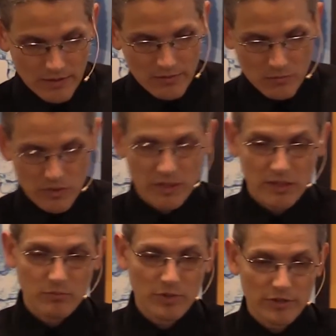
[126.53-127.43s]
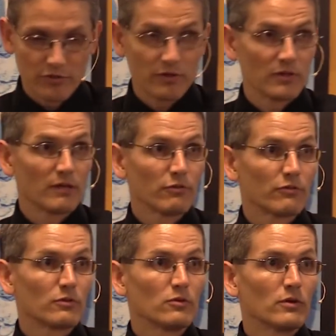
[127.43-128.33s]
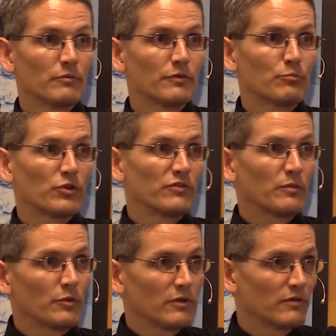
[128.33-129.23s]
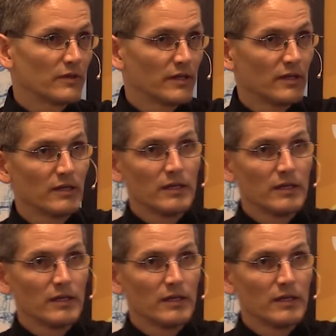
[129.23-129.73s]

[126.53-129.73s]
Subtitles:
Why? Blood sugar levels would go up precipitously, and